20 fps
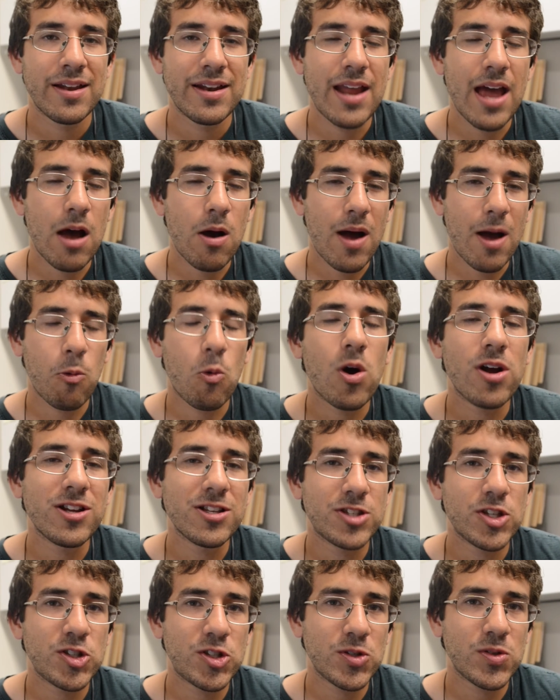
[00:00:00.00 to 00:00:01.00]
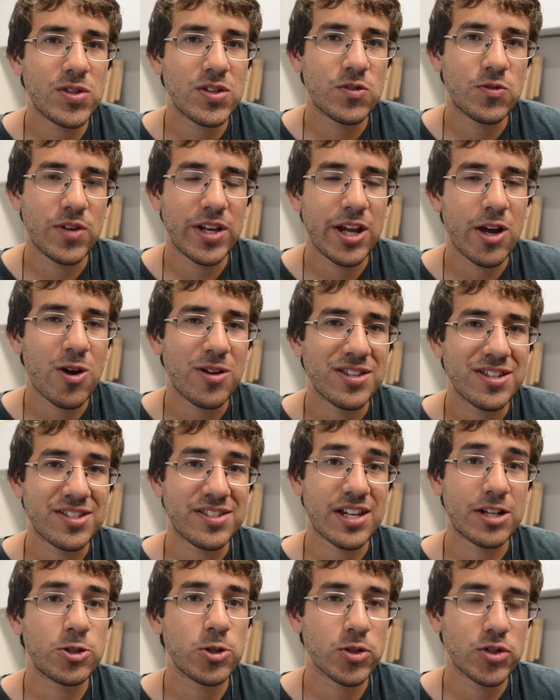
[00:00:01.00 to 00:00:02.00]
Now, I wanted to do this video on the
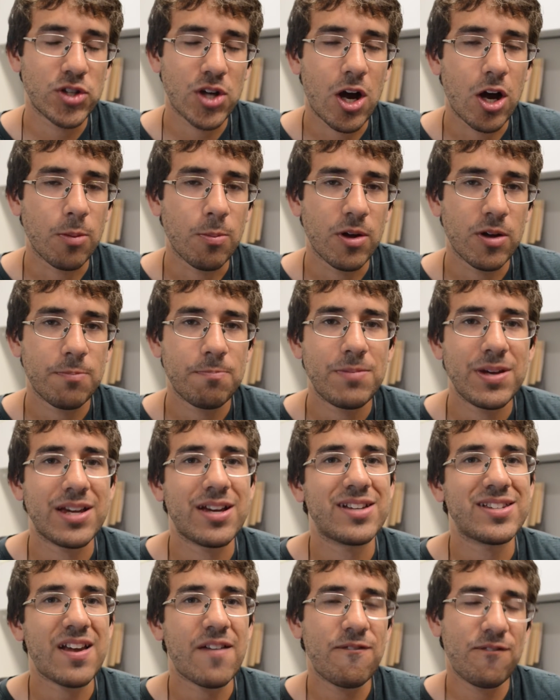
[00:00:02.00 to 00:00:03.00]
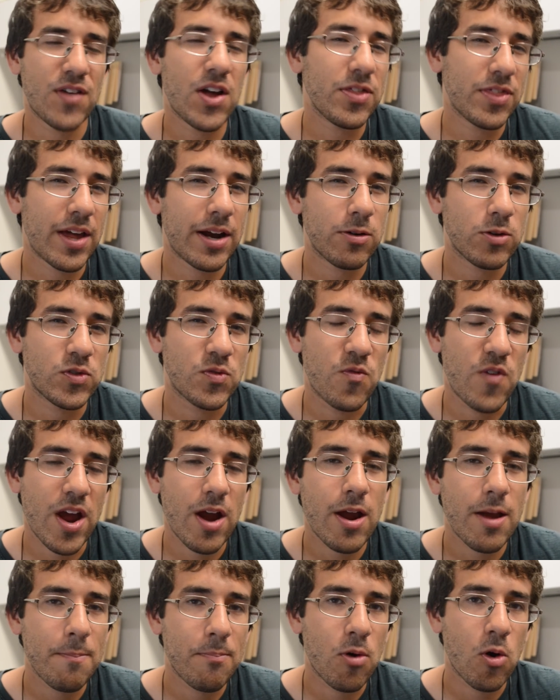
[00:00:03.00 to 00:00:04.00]
central dogma because I felt that it was
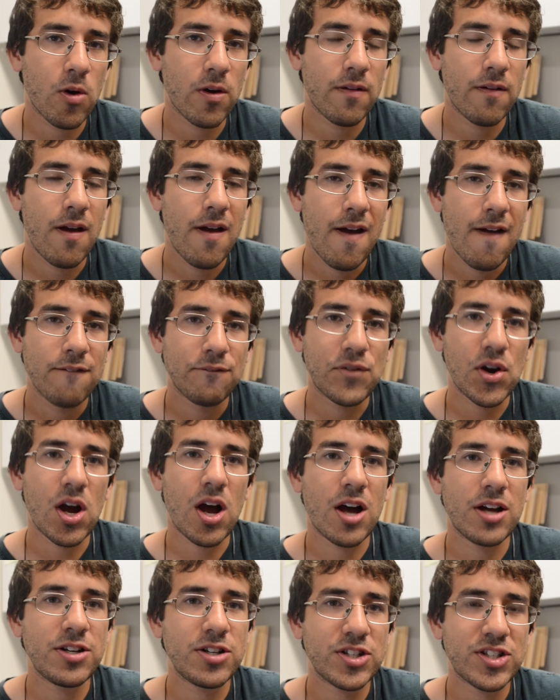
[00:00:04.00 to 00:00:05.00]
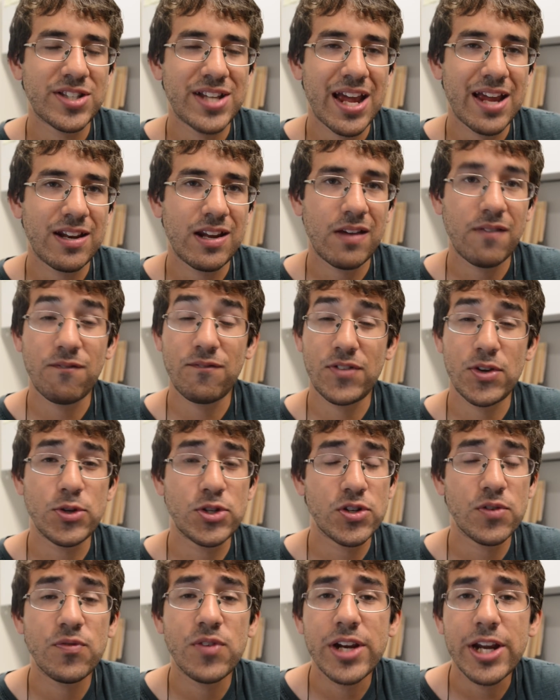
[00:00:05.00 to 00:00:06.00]
very important for understanding
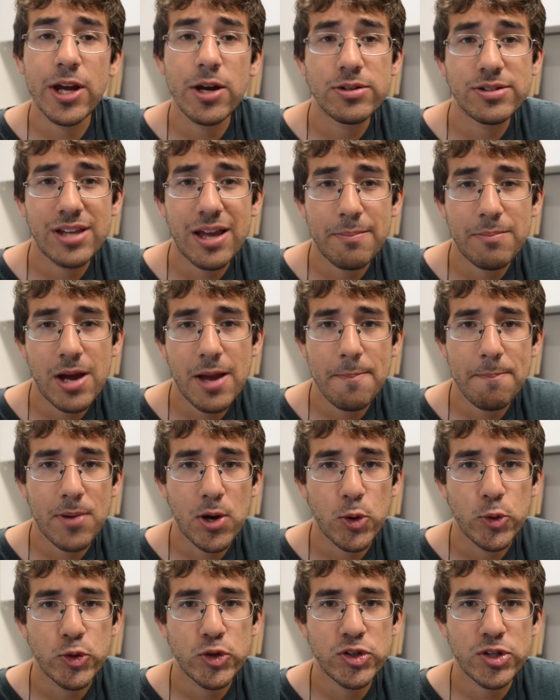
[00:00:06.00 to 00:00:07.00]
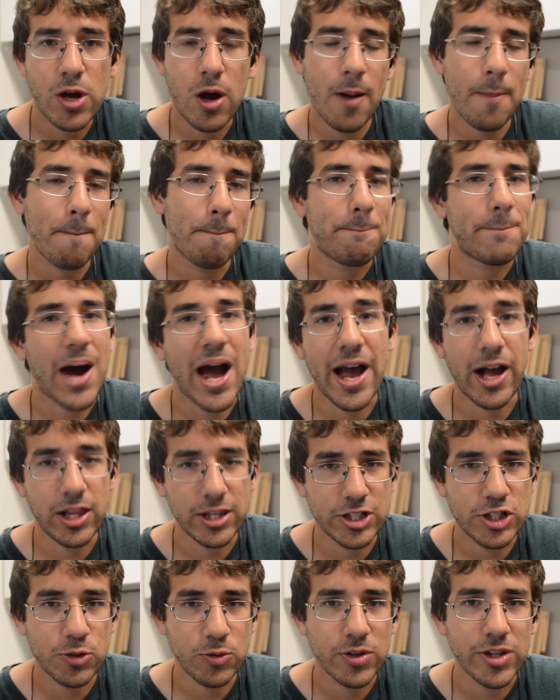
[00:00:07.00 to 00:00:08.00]
future videos I might post on
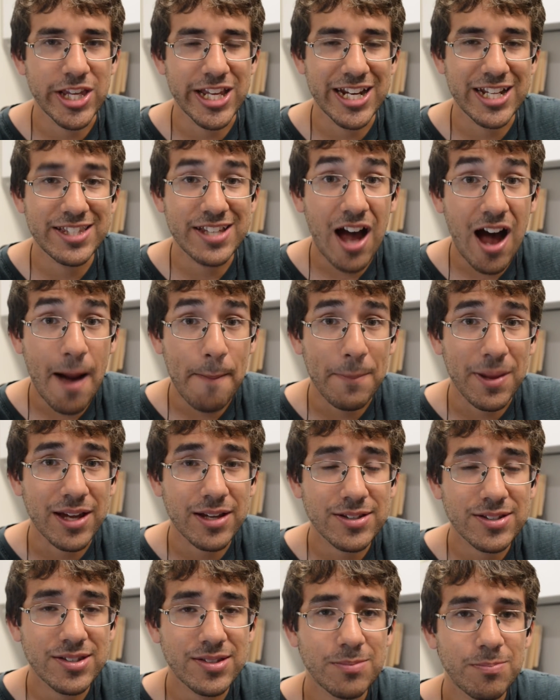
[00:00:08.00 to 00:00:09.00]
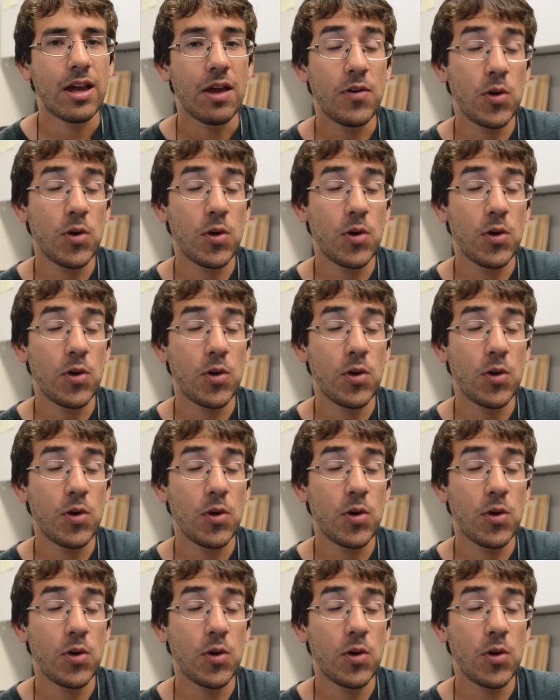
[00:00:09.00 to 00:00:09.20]
biology-related topics.